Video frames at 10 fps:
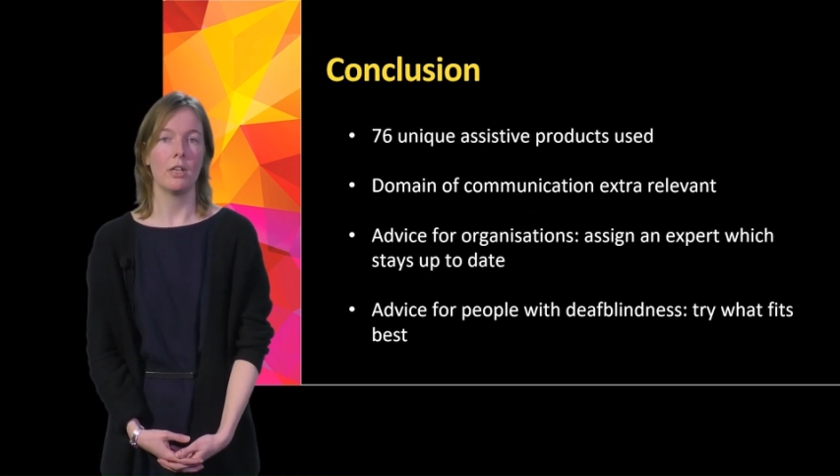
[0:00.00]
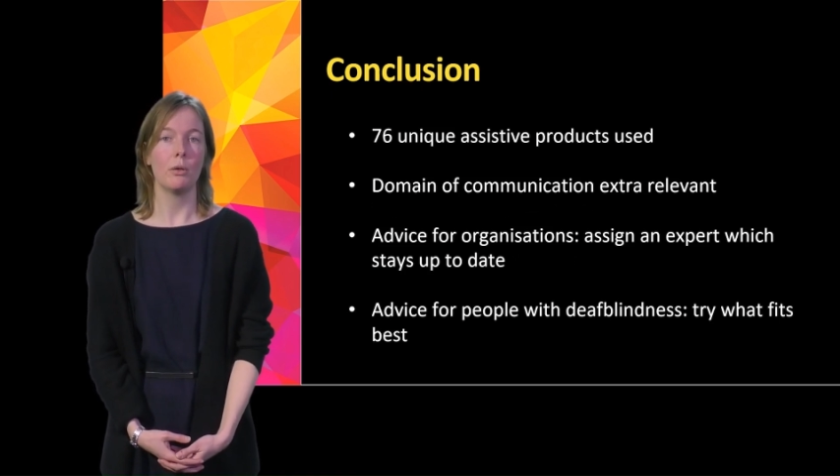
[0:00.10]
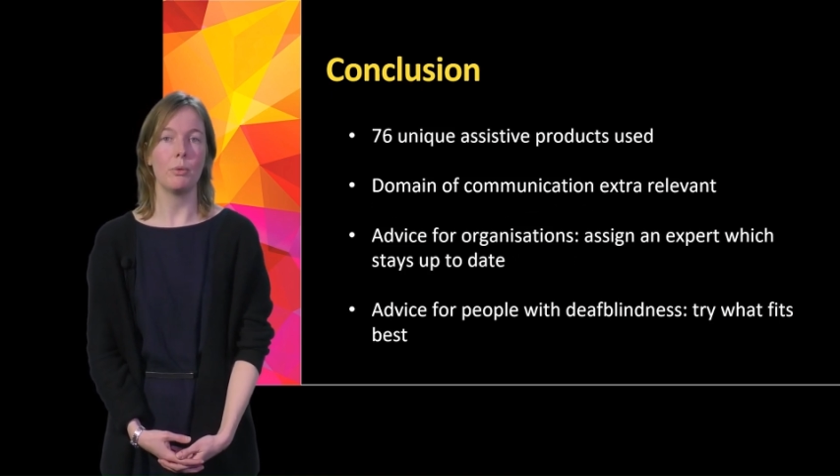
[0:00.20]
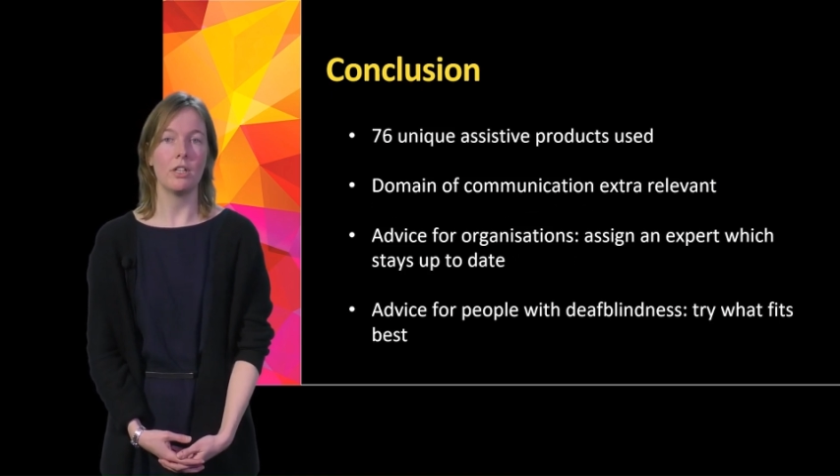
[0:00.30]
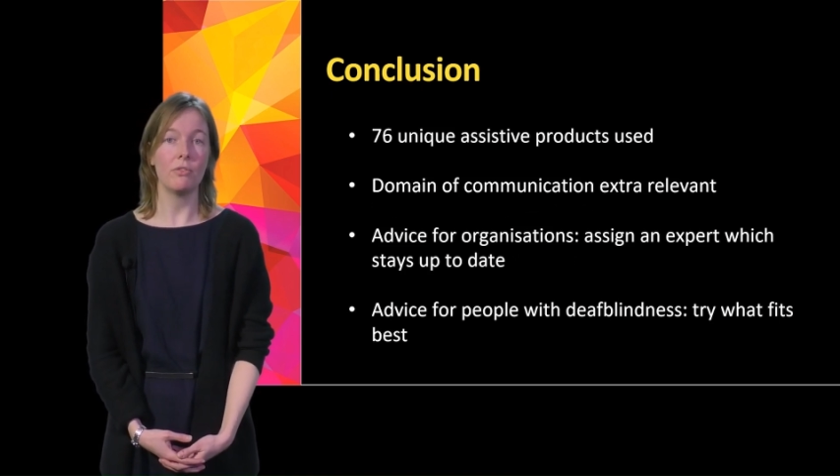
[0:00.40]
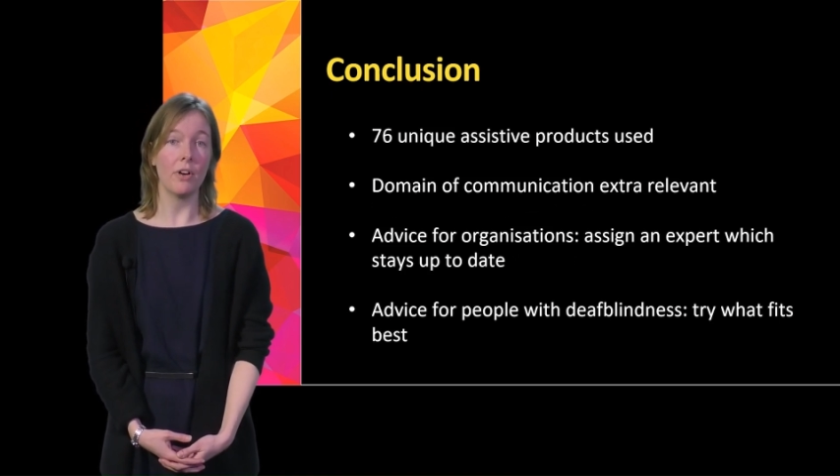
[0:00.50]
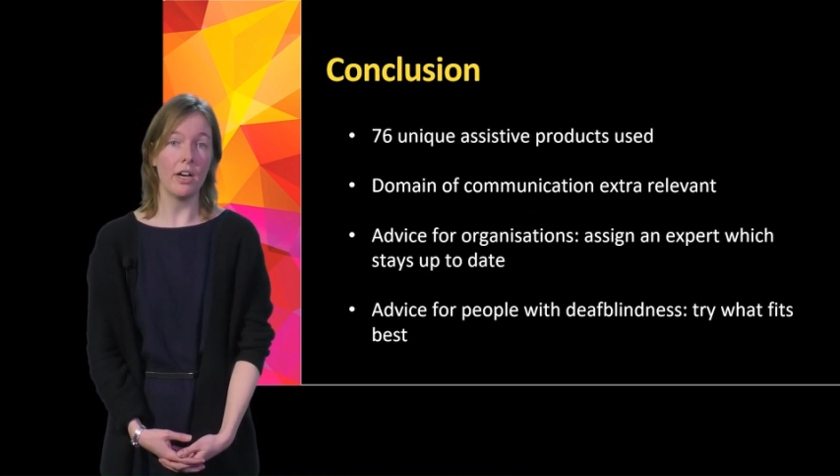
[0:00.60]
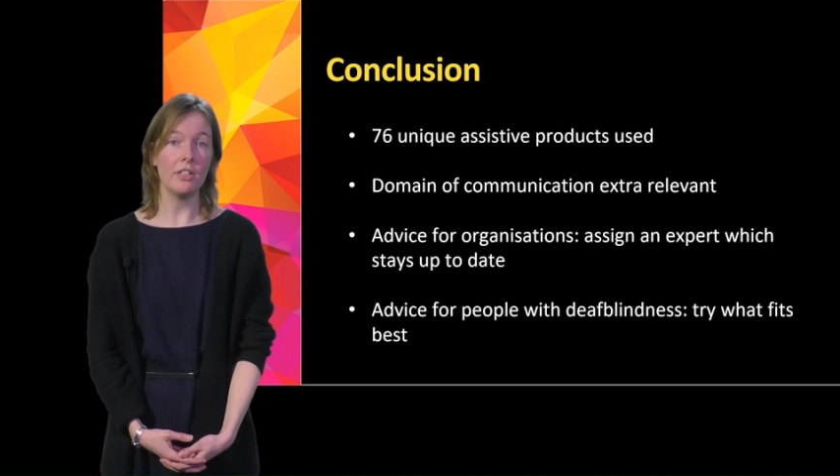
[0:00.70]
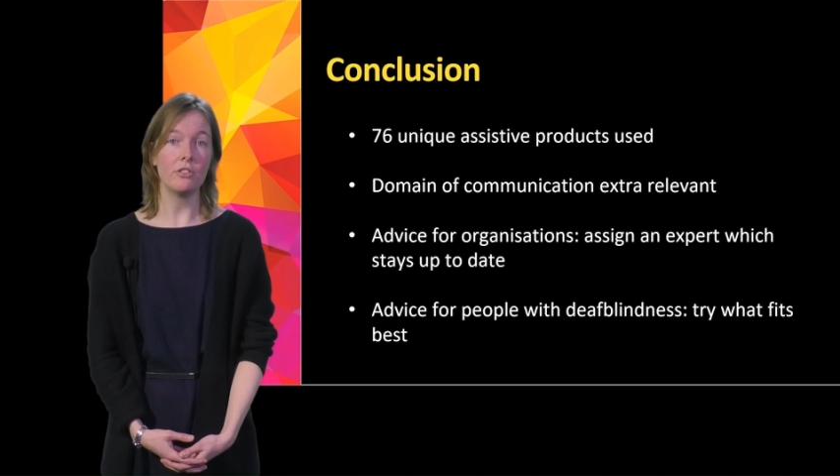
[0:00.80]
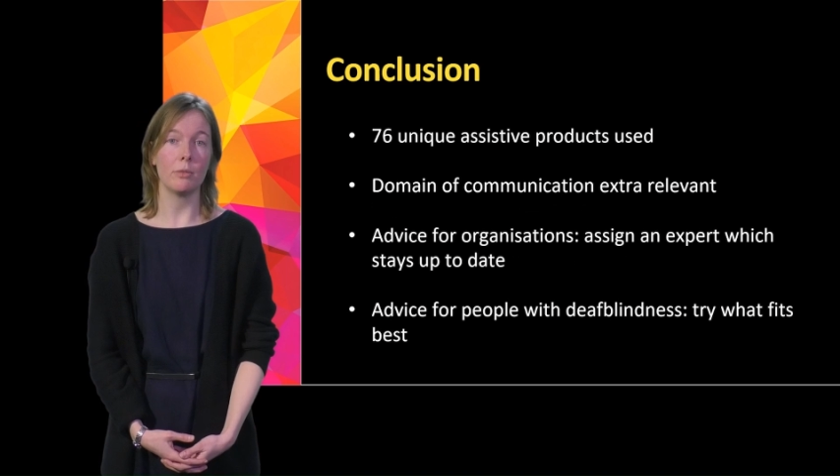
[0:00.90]
We
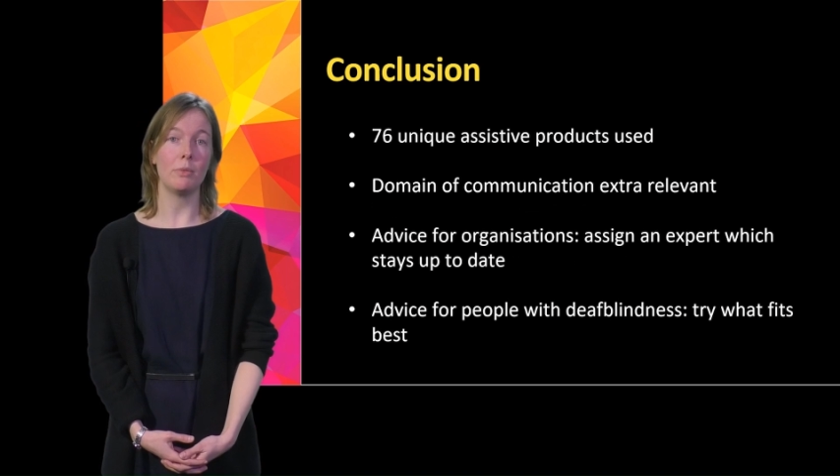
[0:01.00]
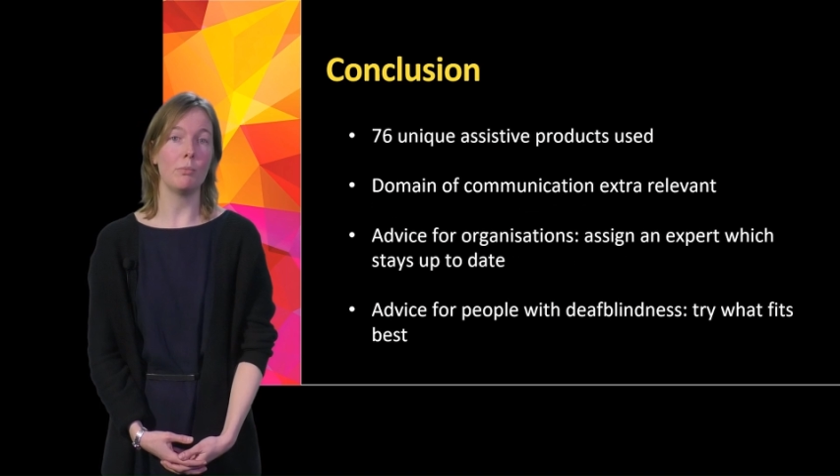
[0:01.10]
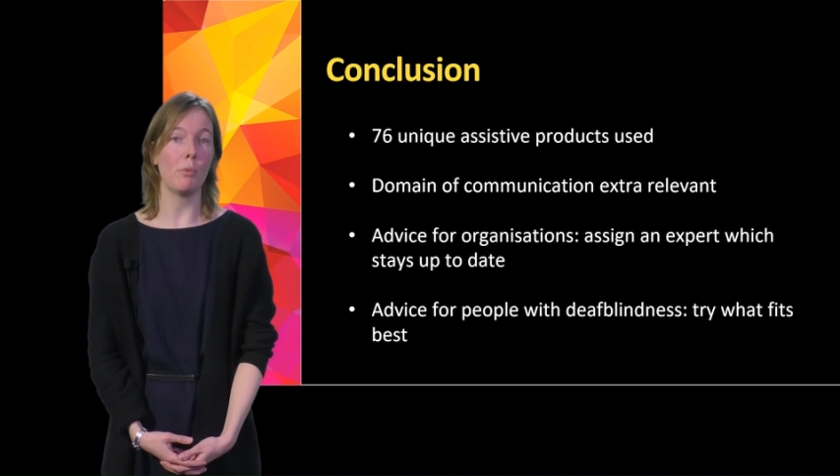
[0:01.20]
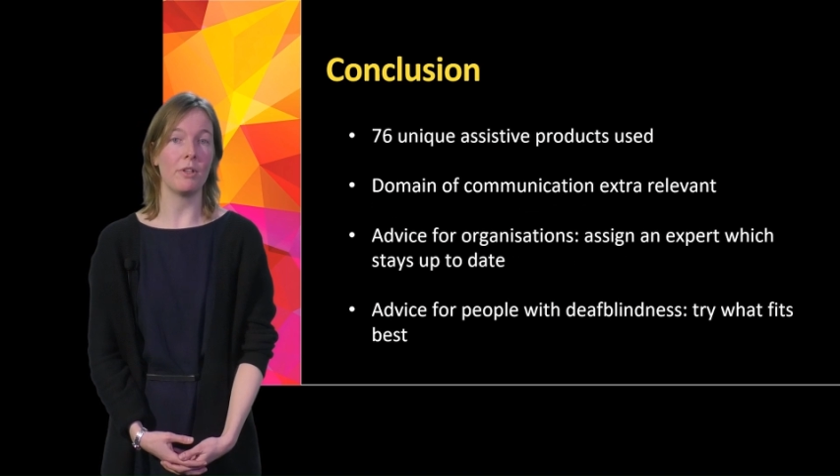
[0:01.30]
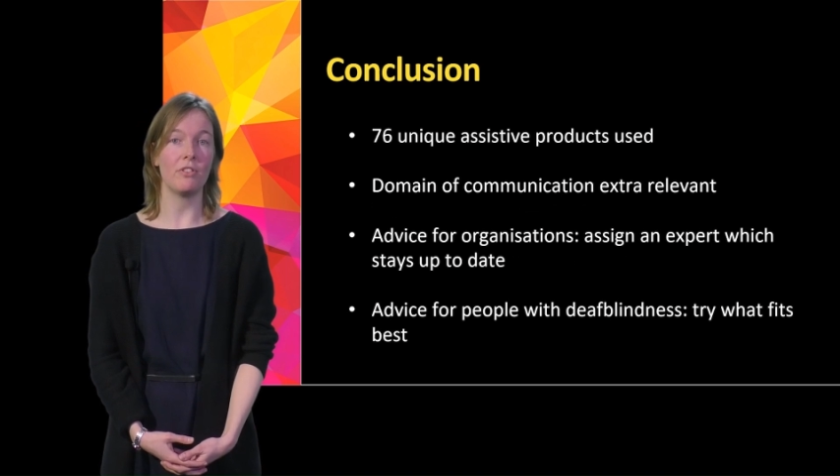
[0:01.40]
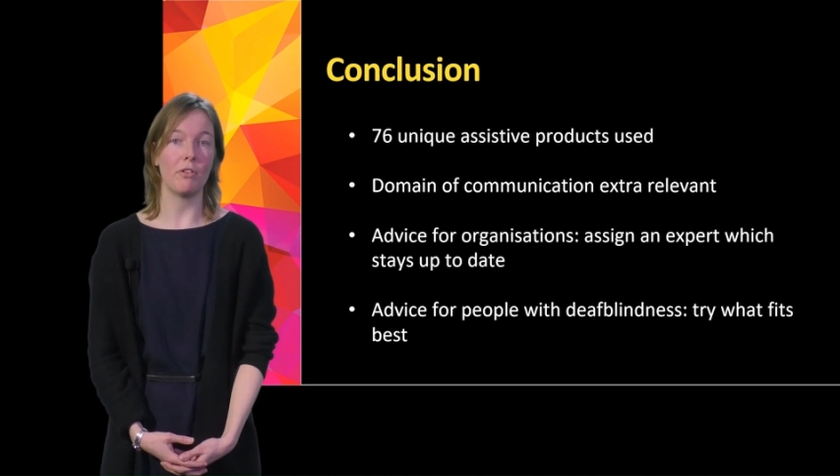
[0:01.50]
advise that people with